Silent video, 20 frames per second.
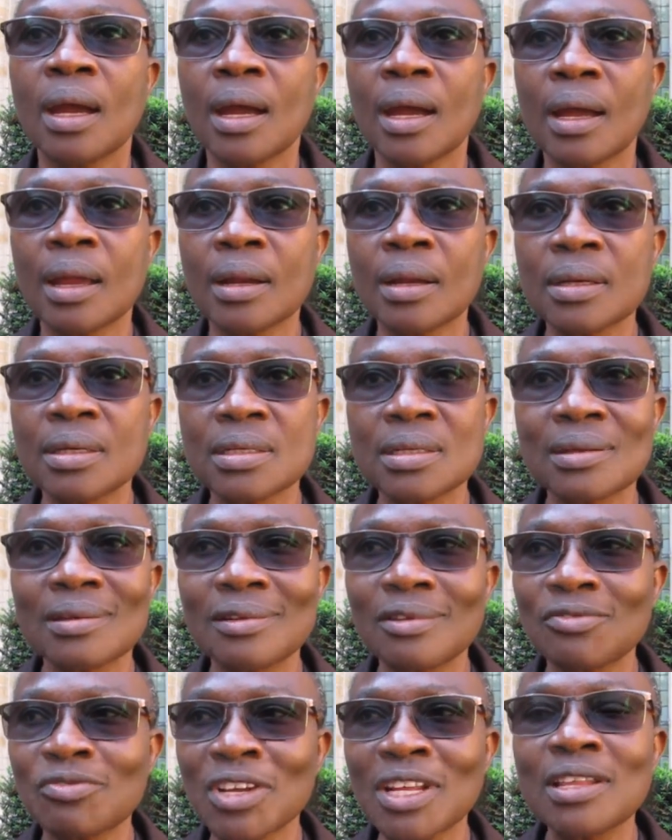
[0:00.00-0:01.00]
and
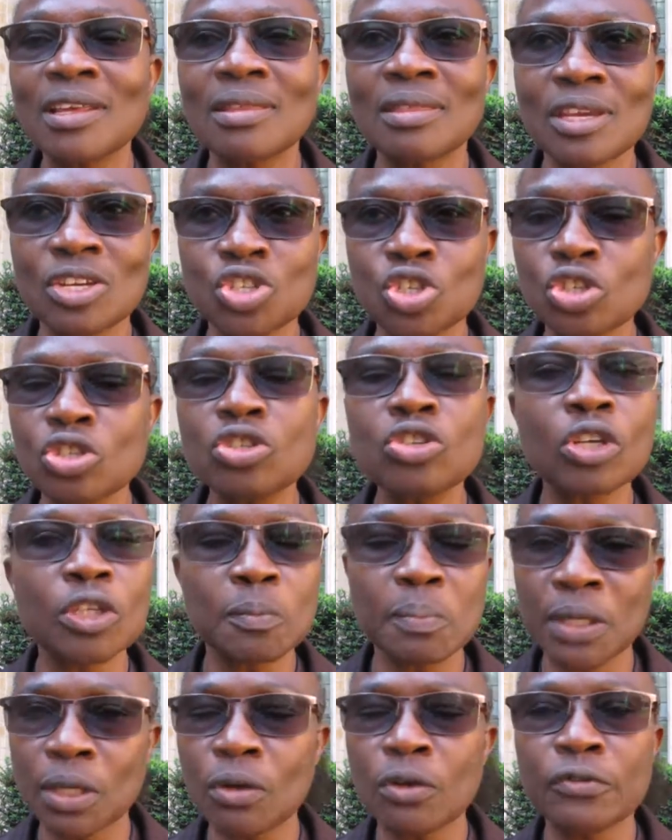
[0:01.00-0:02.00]
really they should
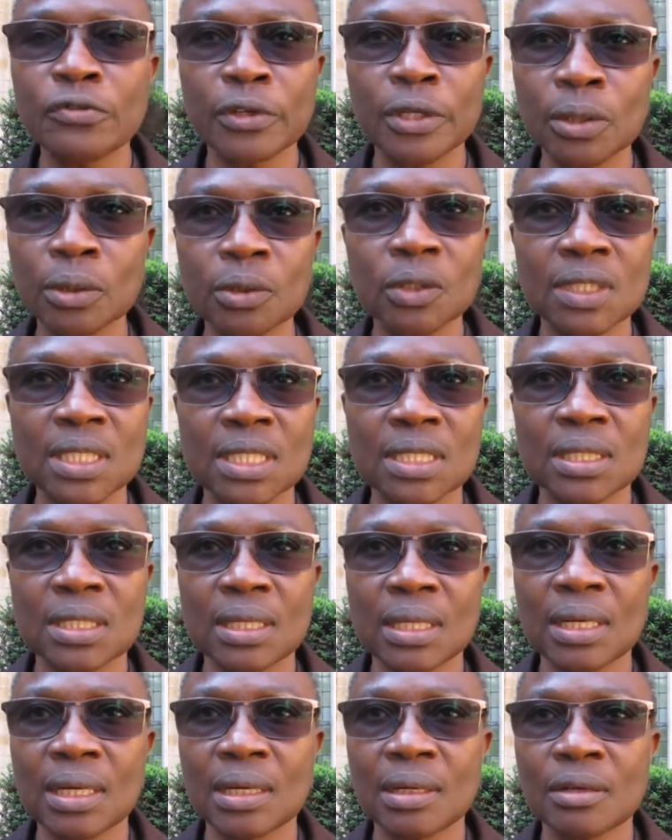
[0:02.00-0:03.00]
not be overlooked
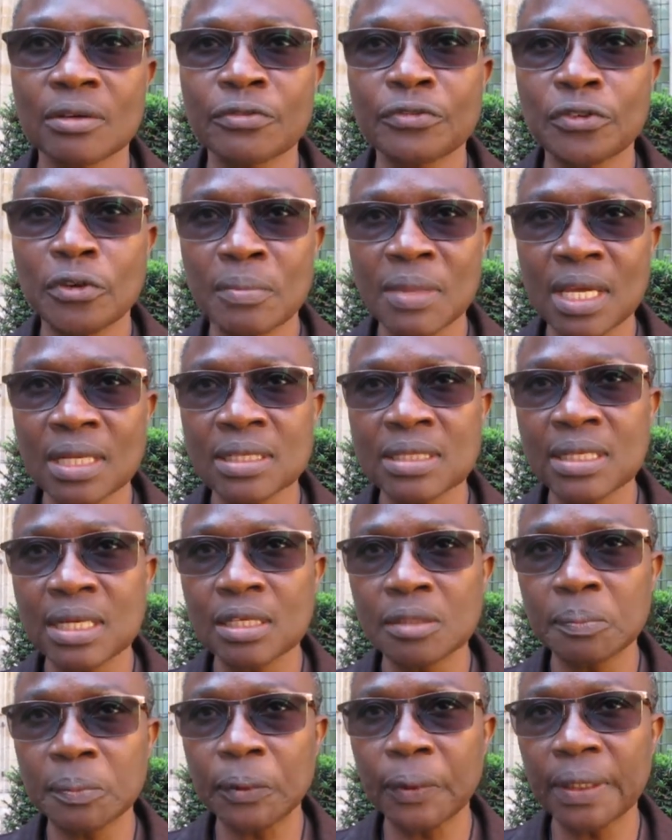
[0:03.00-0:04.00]
from that
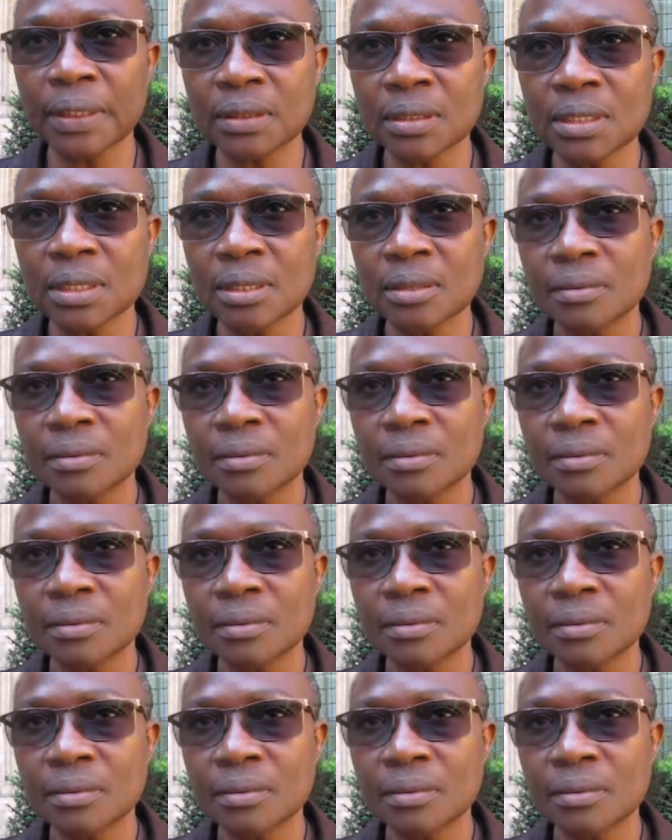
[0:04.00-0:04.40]
standpoint.